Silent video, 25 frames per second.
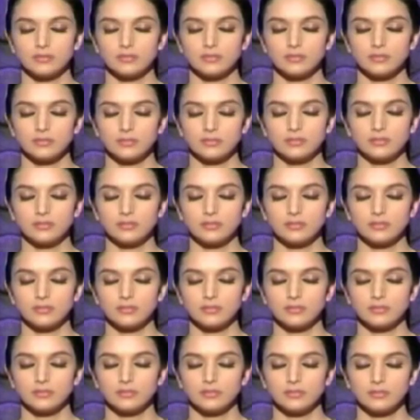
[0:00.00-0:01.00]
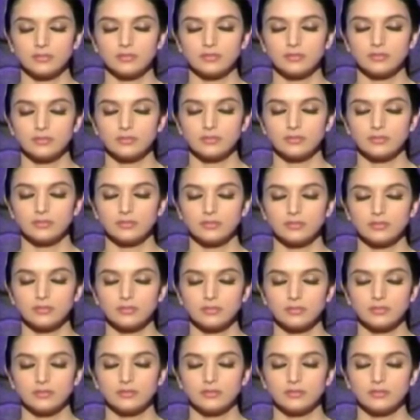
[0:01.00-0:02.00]

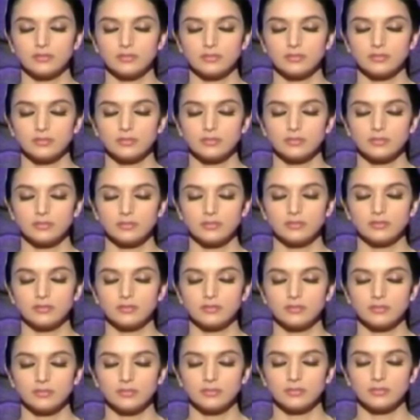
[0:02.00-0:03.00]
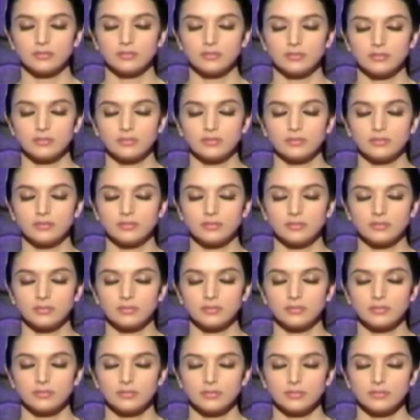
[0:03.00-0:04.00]

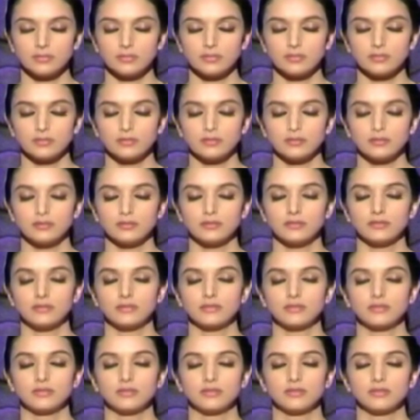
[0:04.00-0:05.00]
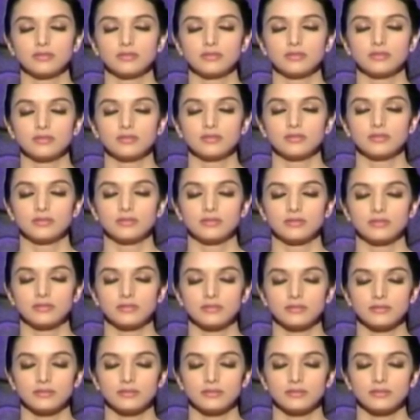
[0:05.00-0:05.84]
Nobody speaks.